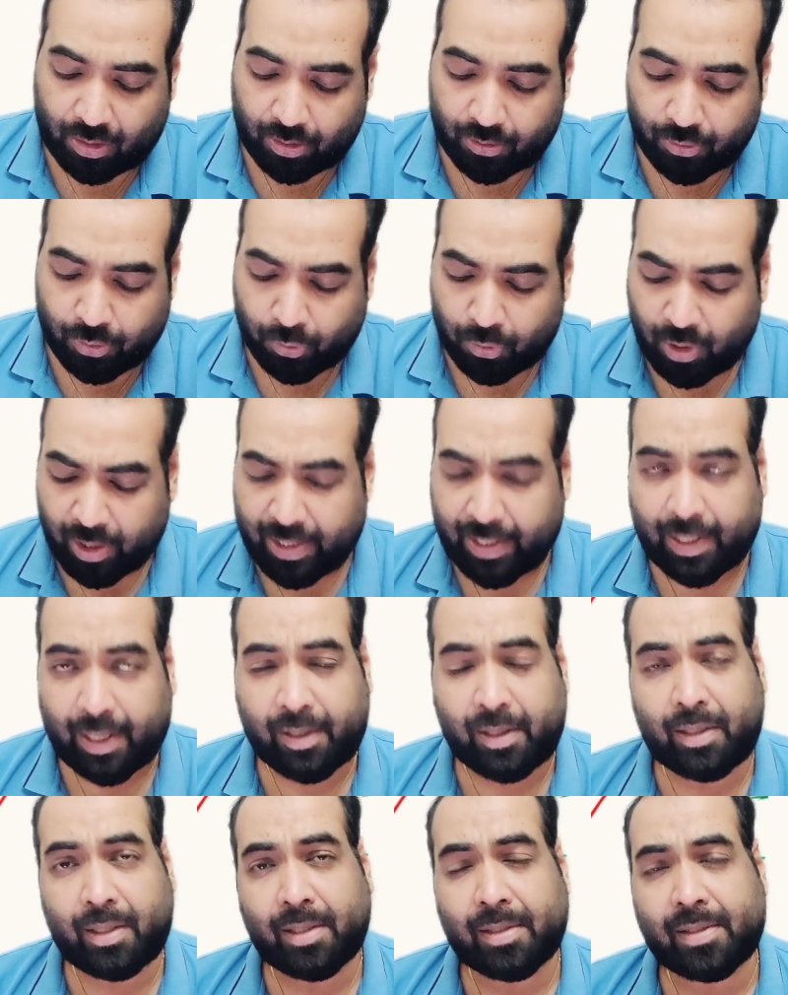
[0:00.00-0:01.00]
So the
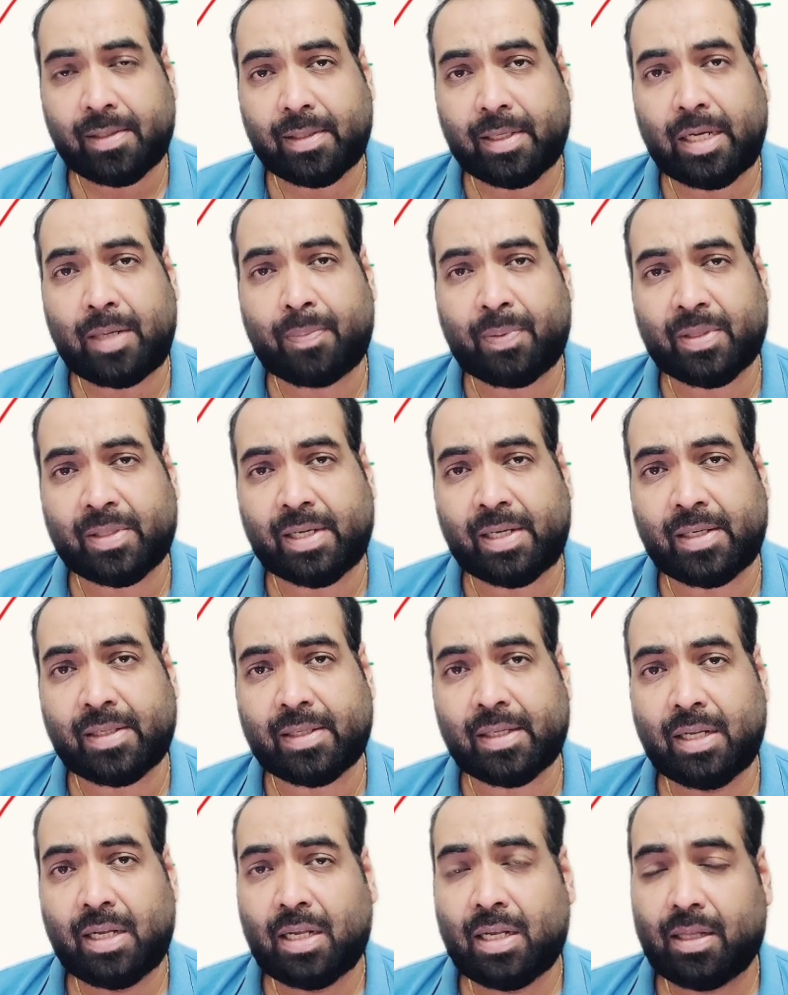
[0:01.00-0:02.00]
creditors
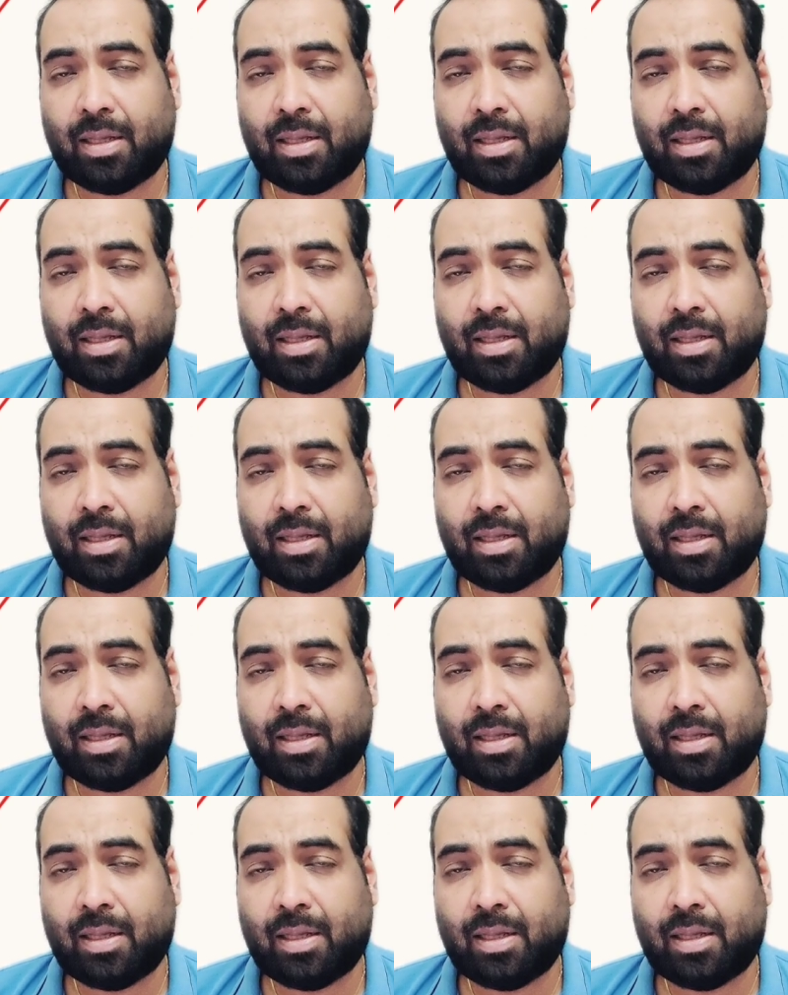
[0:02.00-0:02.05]
represents